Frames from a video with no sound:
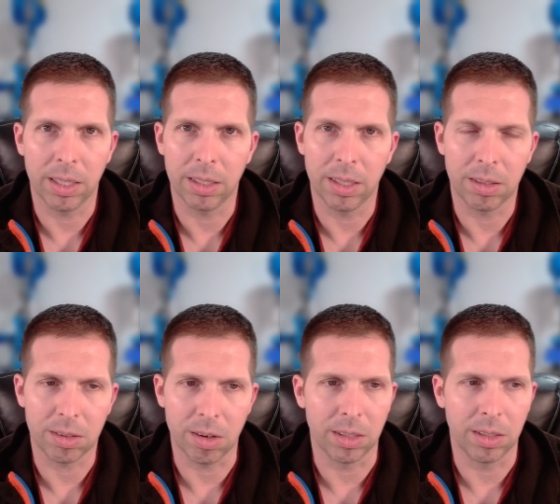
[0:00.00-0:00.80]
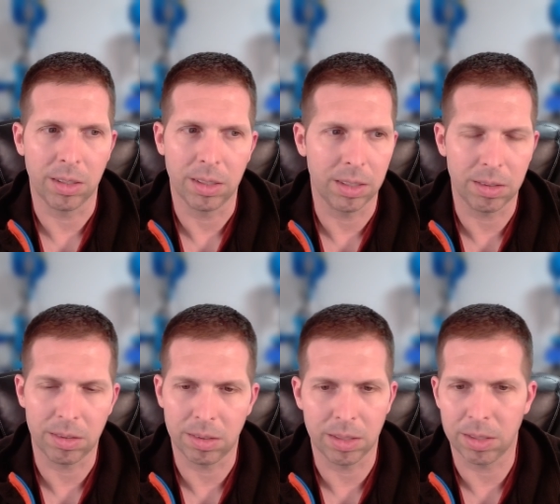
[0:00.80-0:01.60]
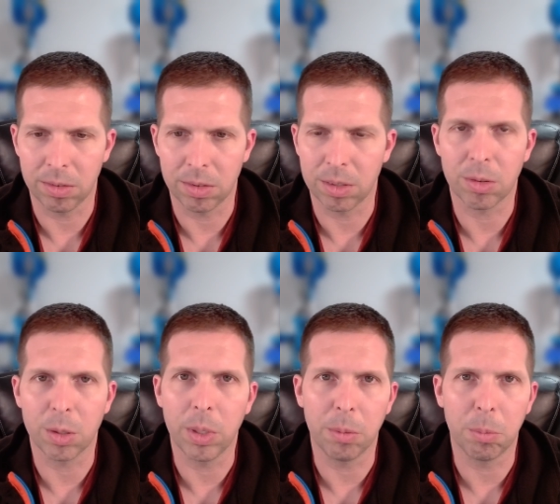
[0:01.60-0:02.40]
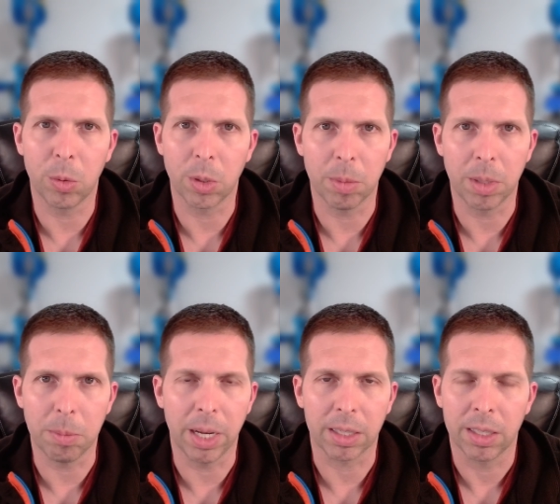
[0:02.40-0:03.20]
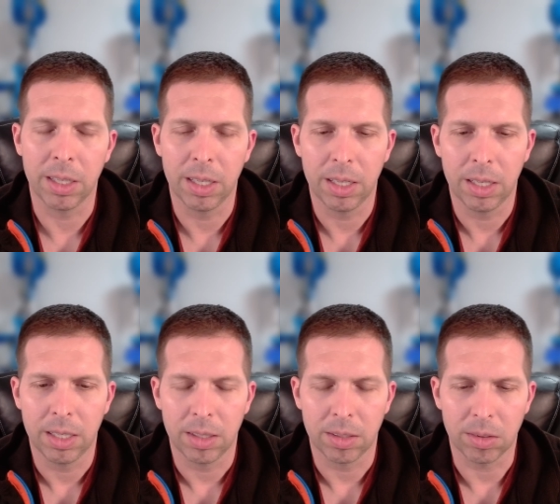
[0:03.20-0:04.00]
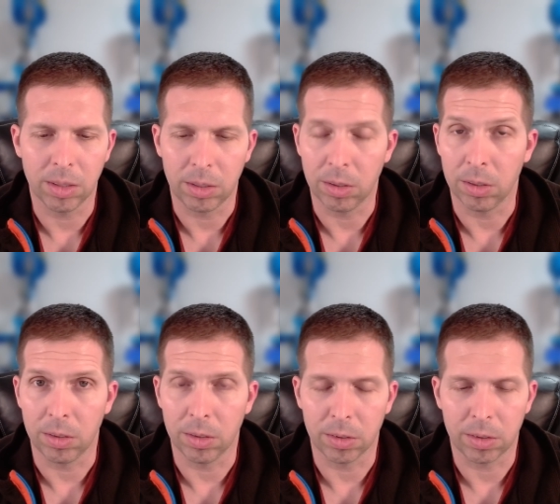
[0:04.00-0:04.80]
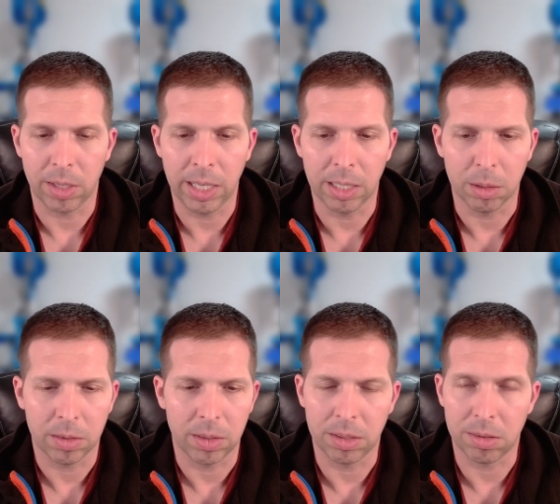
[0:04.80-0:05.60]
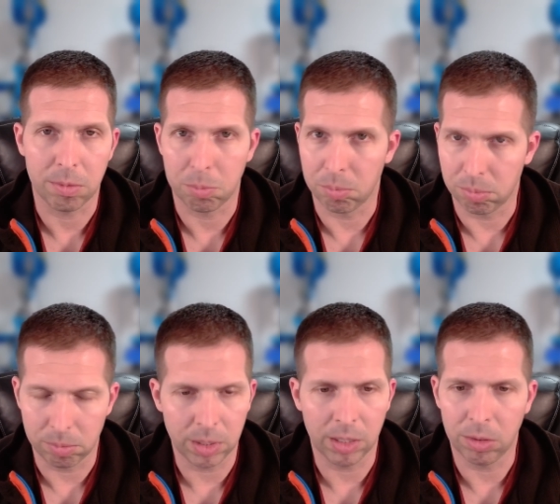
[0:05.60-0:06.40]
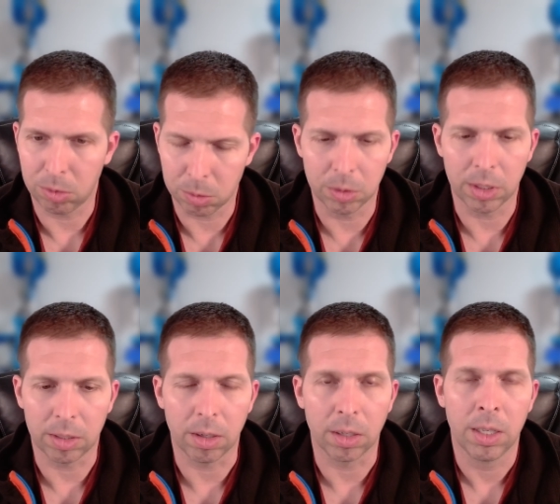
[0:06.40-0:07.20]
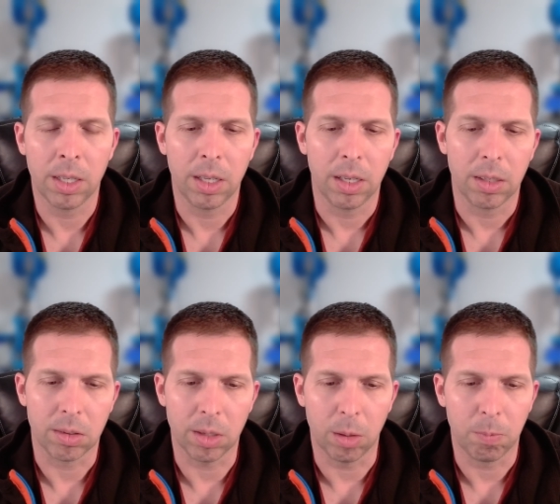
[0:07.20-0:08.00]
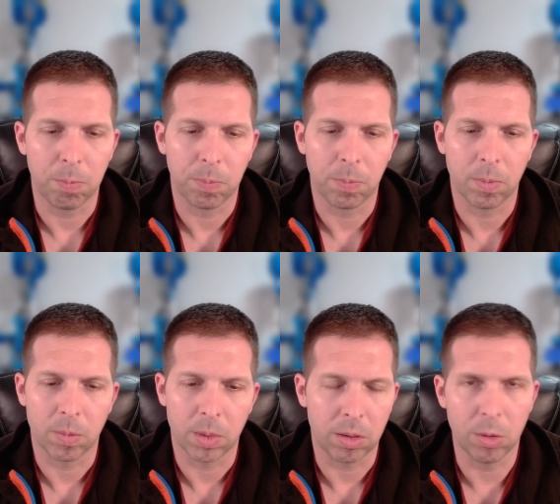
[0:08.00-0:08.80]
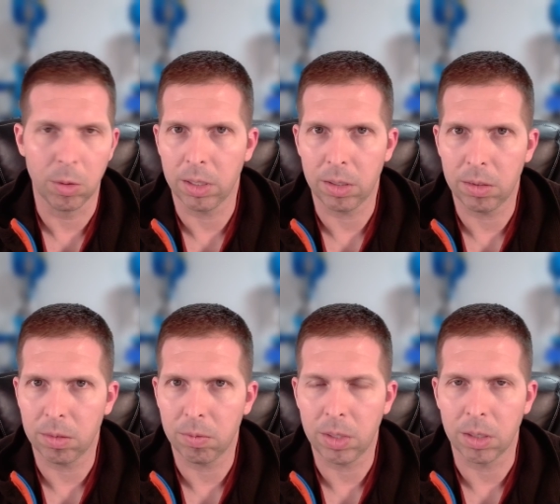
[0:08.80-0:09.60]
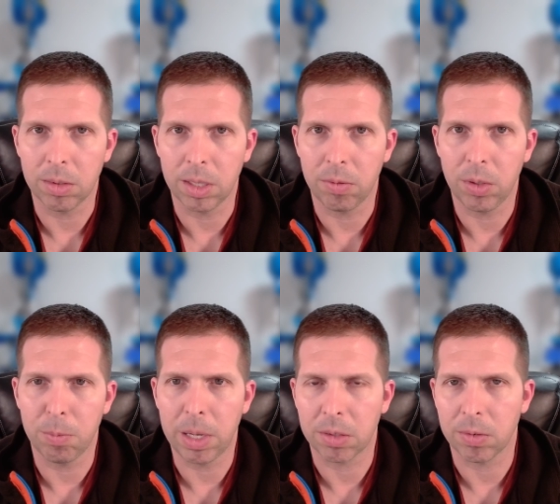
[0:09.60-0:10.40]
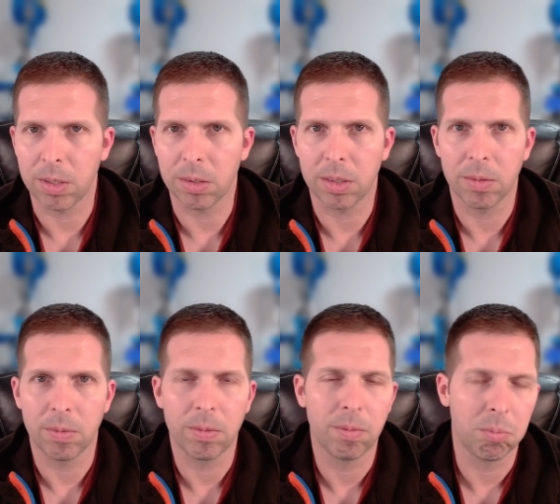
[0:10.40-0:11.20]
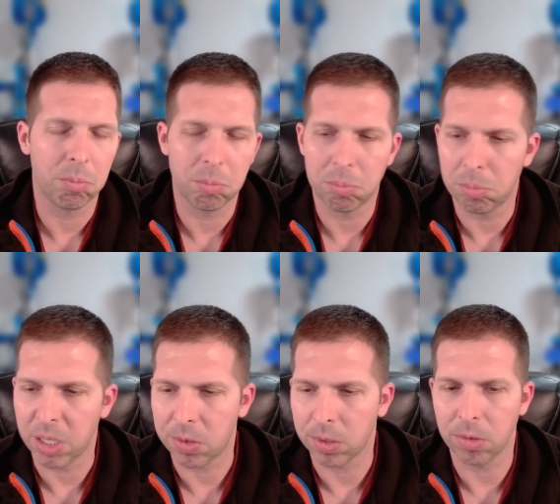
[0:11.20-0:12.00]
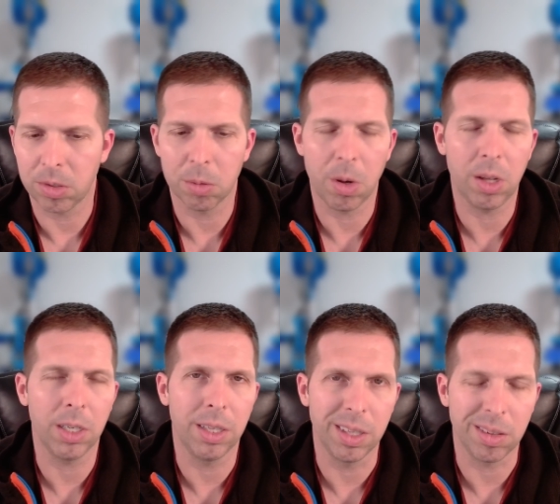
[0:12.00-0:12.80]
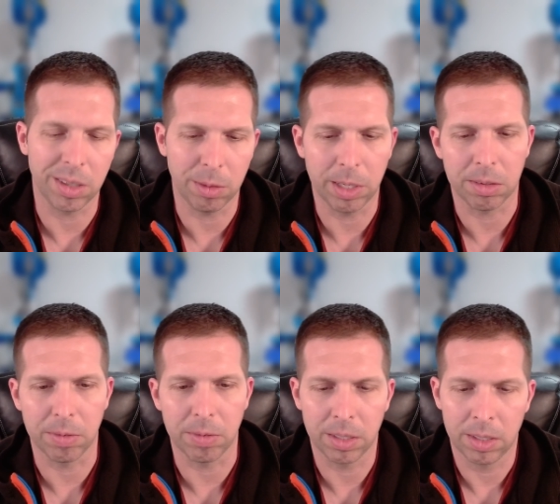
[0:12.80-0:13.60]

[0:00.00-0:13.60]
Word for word: It, it's gone. It's there's, there's no way to pull your money back. So your, your A D A, it's, it is truly gone. So do a little, you know, send a few bucks first, make sure it goes to your wallet, and then send the rest of it.